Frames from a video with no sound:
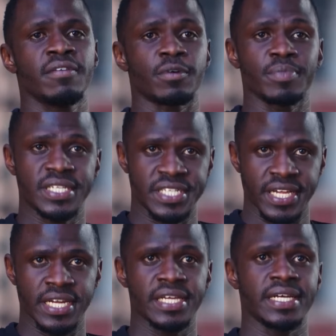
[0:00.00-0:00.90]
From the
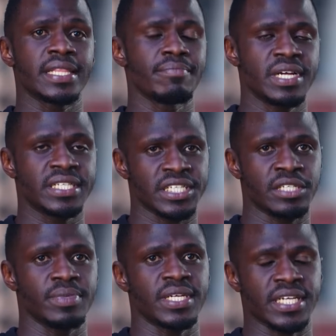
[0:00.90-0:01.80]
training and the
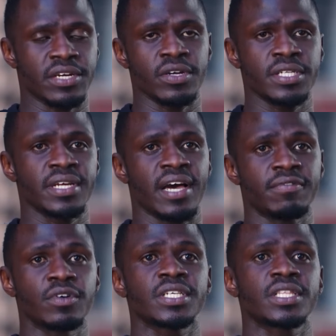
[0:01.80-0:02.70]
mentorship that I got,
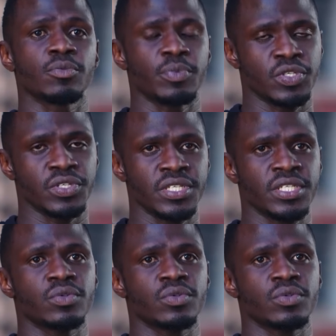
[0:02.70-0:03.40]
I've gotten the opportunity